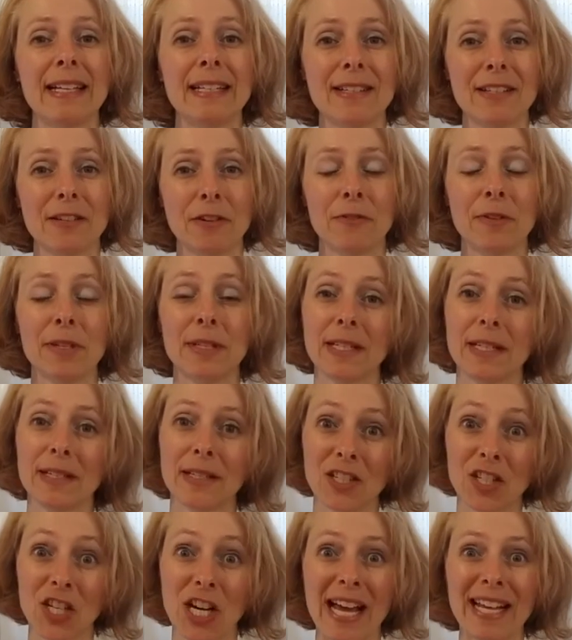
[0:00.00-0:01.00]
so if it says
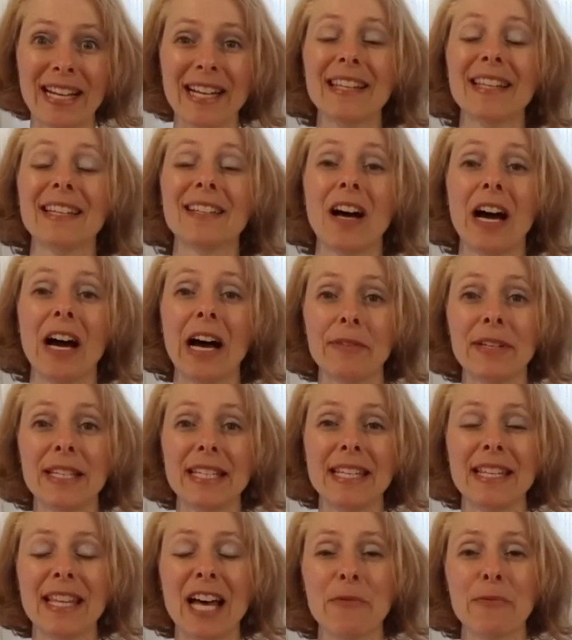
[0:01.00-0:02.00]
China, then
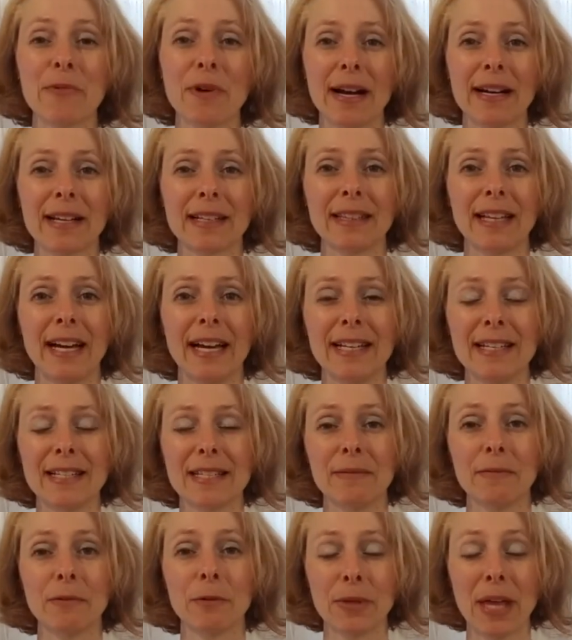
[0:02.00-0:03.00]
obviously that product line is,
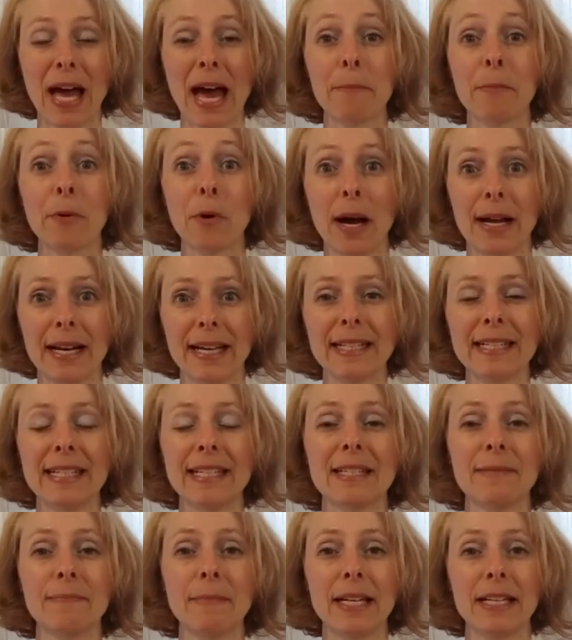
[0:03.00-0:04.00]
or that product
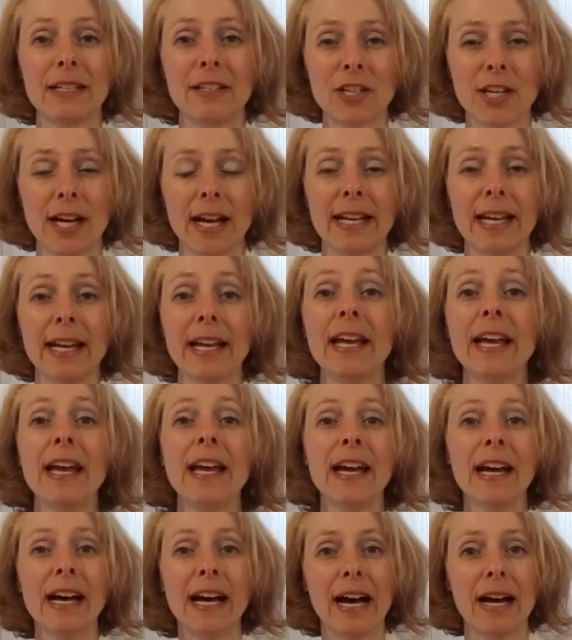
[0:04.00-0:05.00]
is made in China.
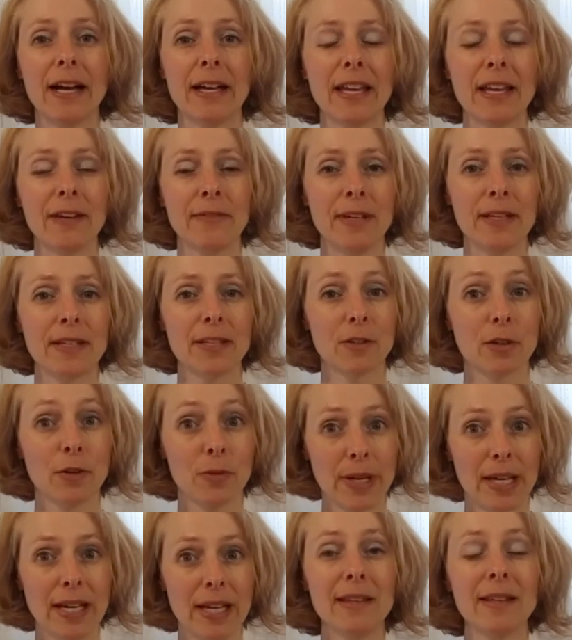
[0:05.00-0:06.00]
If it's
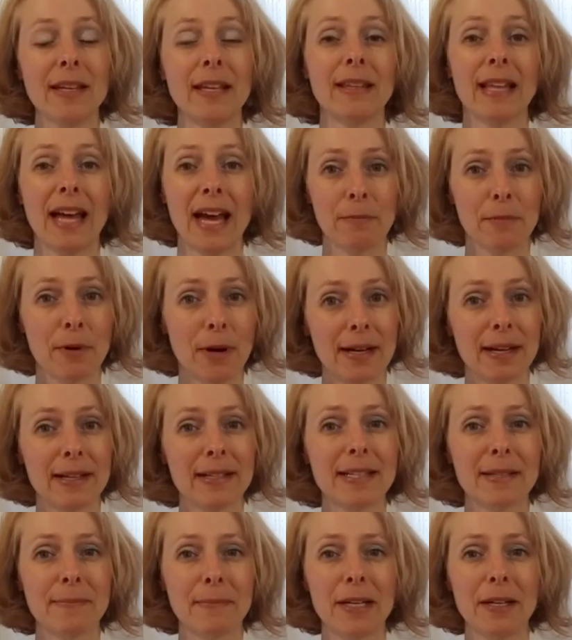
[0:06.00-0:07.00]
Korea, then that product
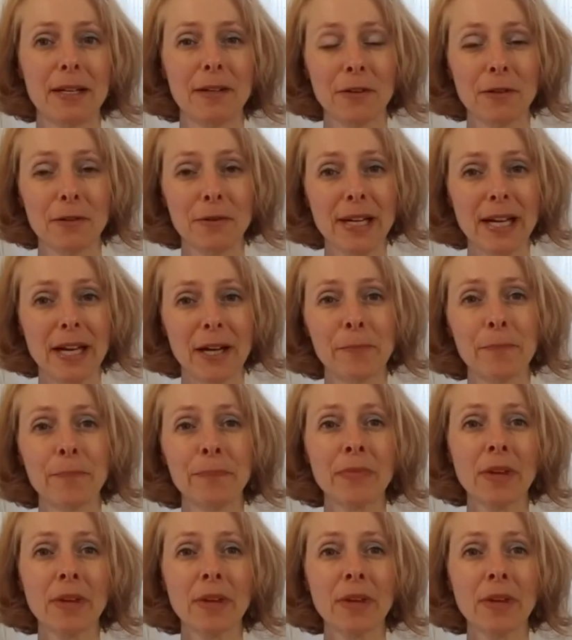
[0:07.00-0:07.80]
is made in Korea.